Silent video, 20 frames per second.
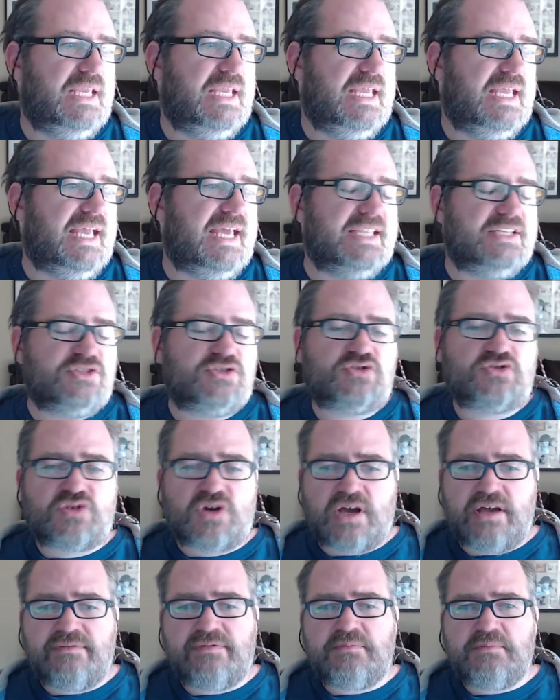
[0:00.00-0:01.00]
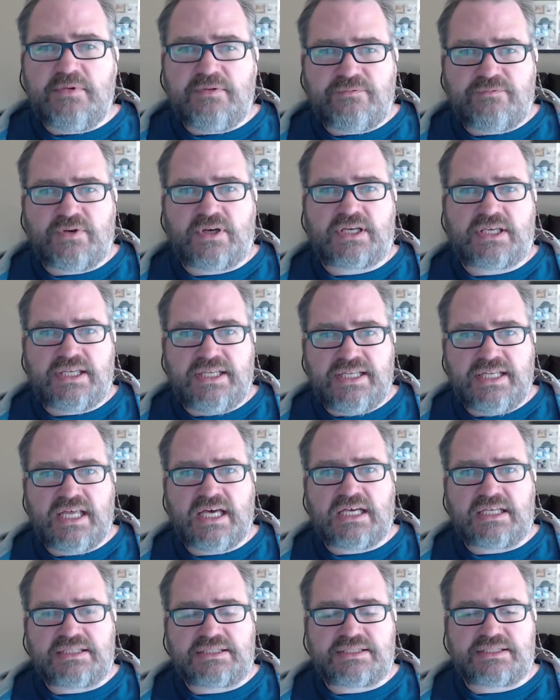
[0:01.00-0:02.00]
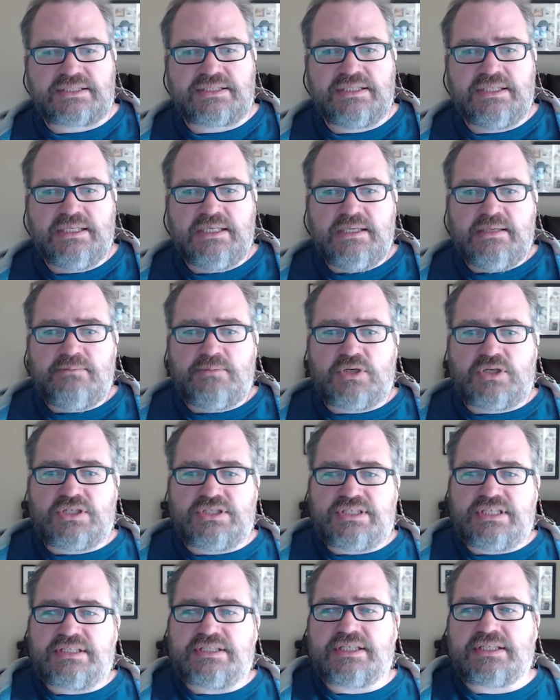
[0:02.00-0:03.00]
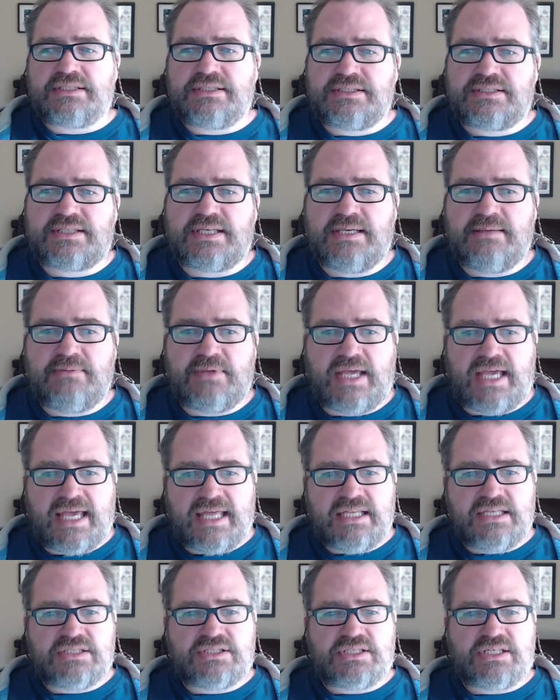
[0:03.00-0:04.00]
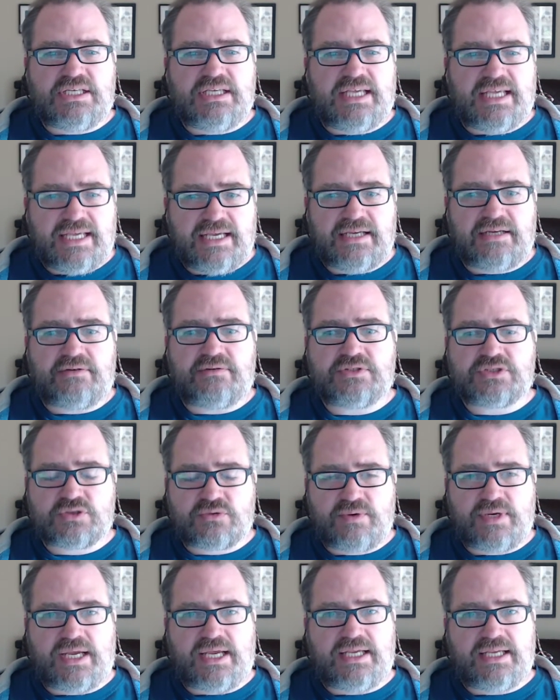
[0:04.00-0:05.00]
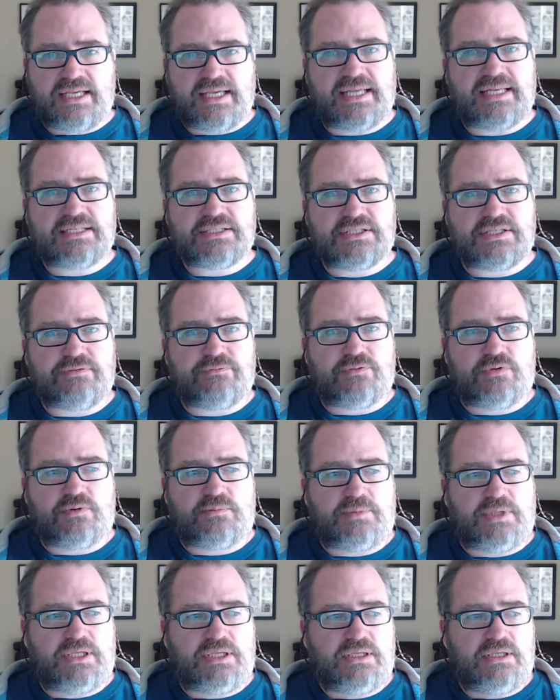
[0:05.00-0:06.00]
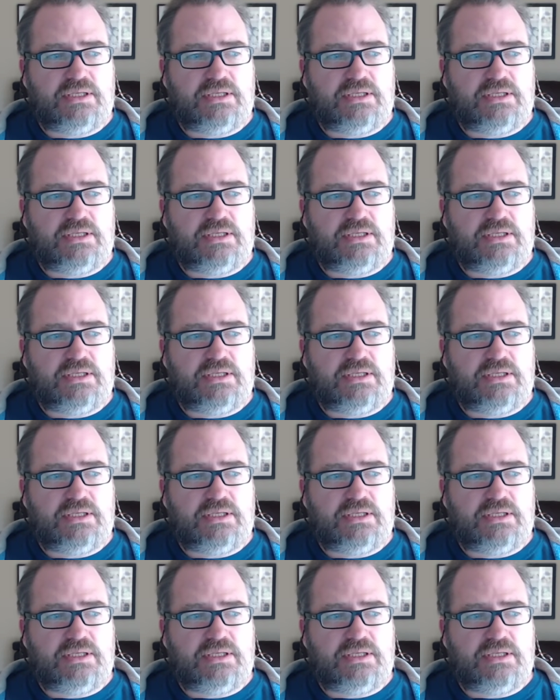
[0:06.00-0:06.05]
And it's driving me fucking nuts because it doesn't seem that energy here is creating energy for me.